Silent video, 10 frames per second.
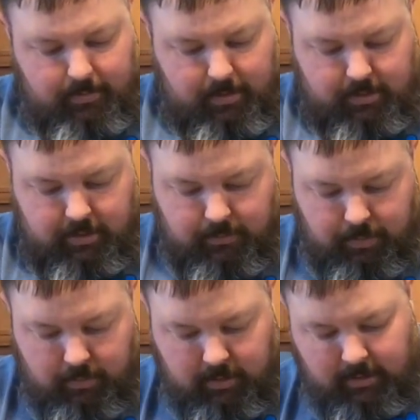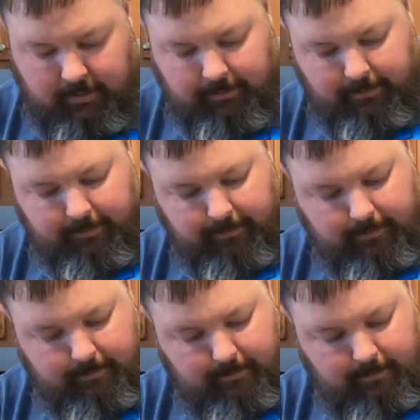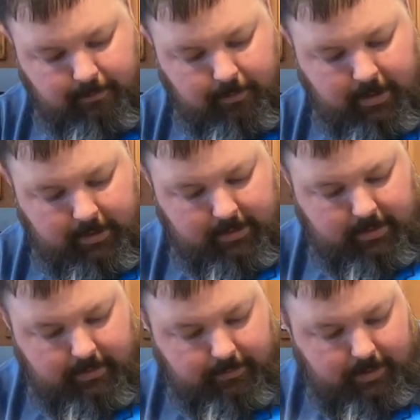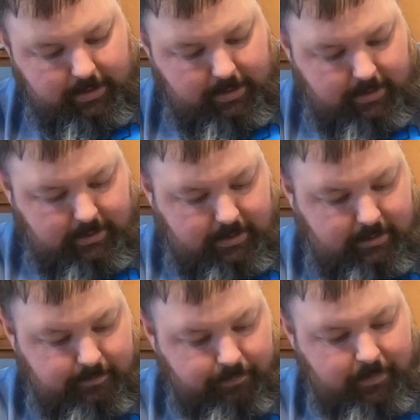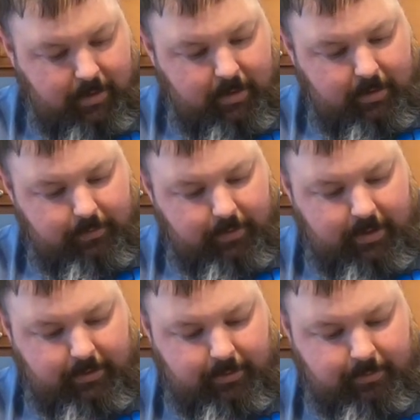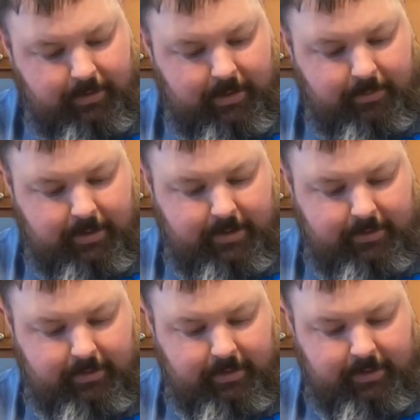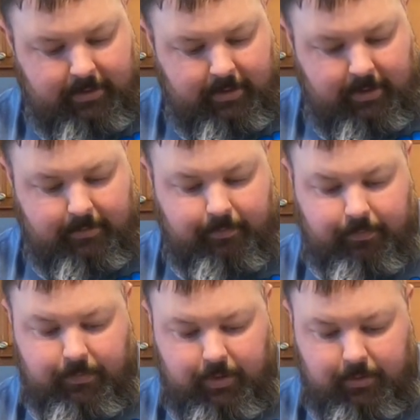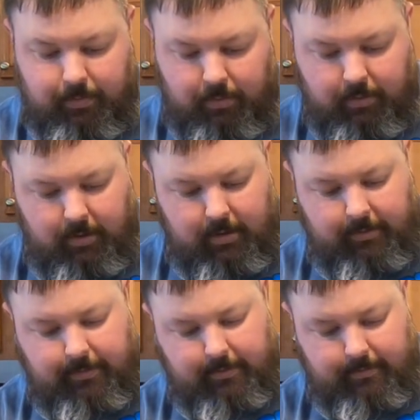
but it should pull off relatively easy. If you get some salmon that sticks on it, just pull it off.